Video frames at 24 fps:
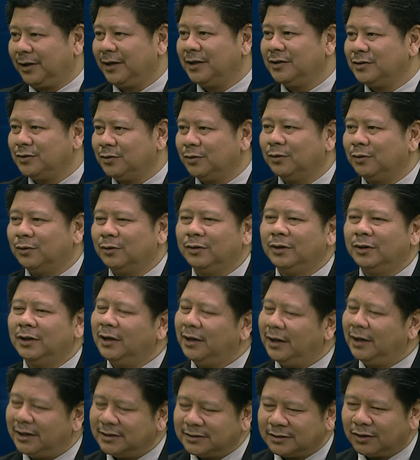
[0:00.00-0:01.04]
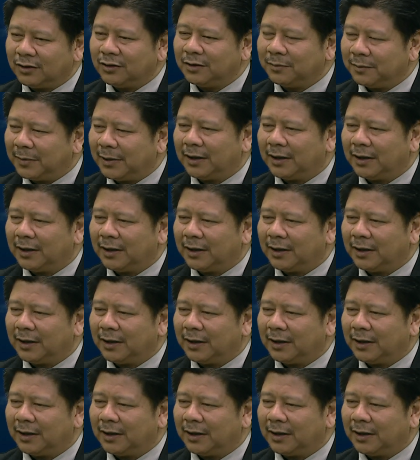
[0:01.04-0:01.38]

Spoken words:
Okay, so it's all